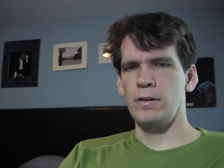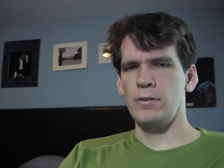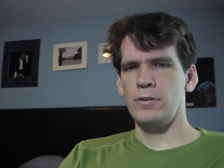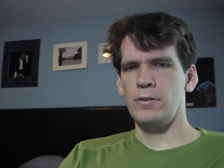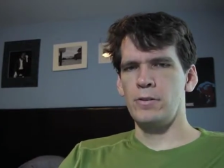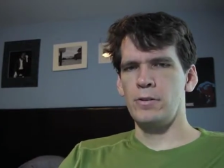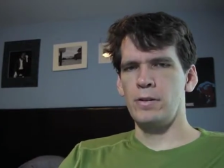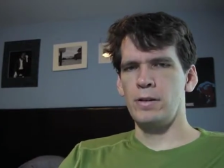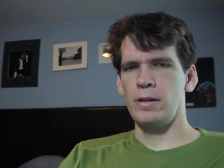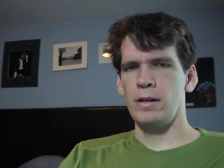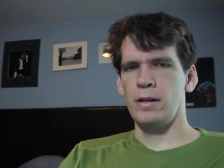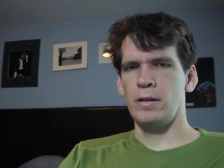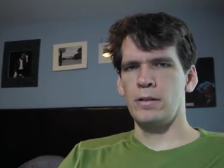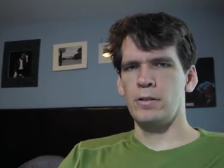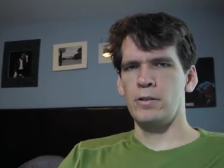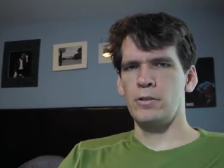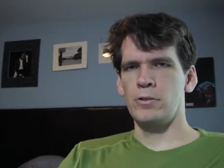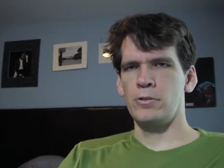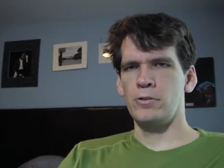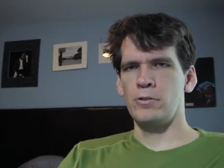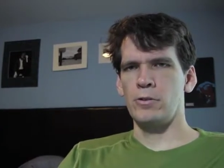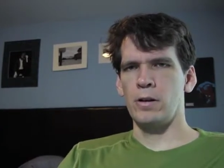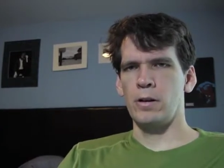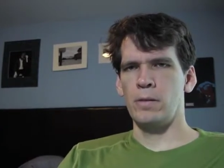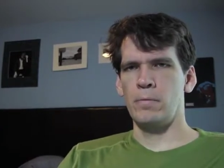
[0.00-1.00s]
she has
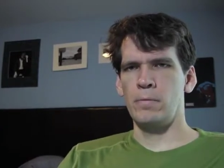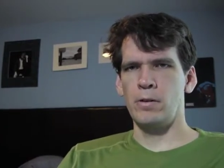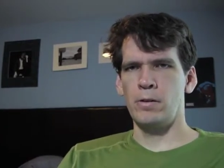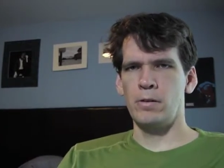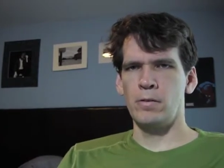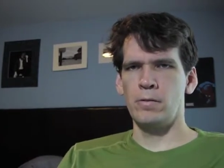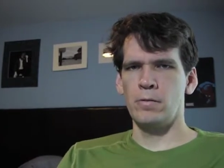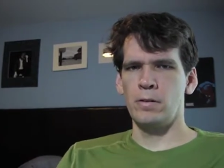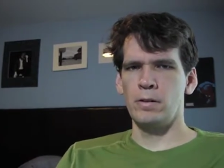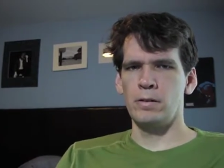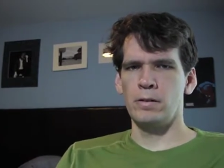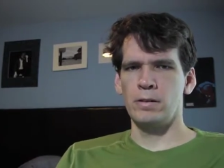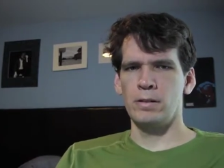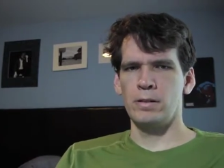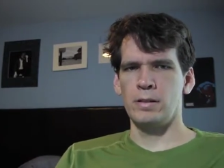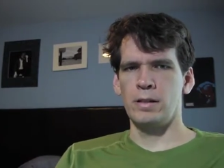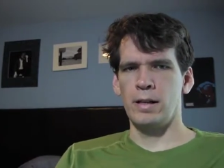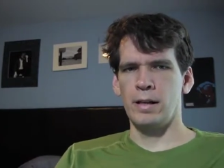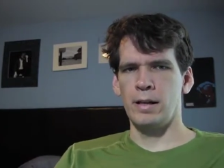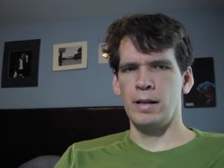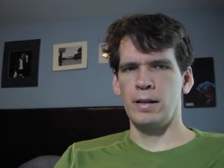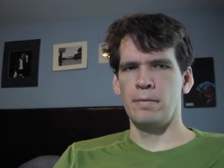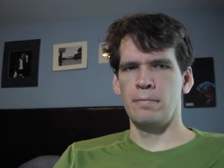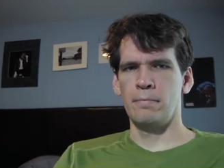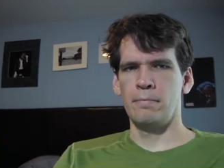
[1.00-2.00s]
trouble when
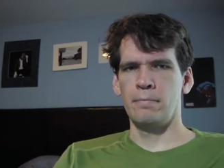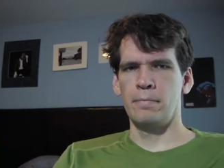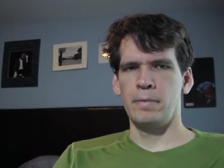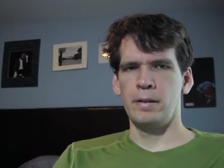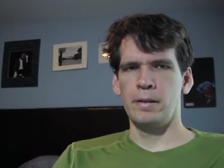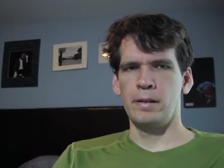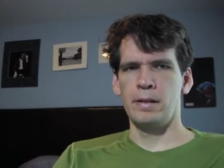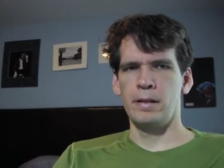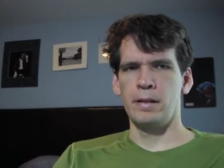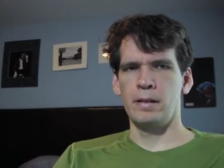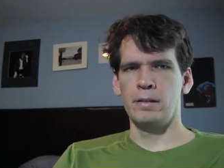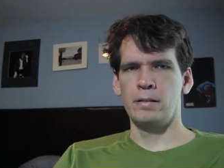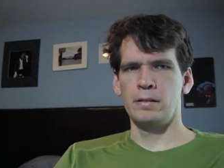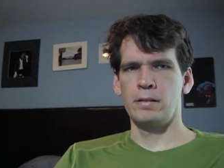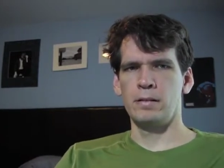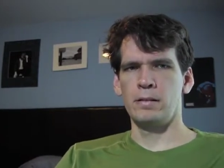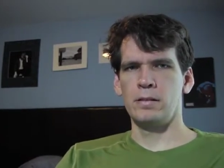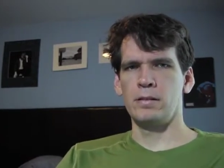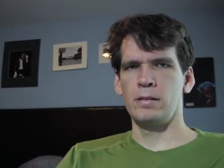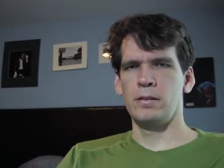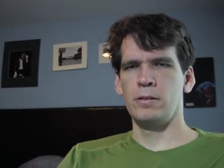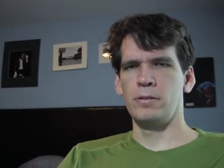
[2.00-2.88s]
Sam begins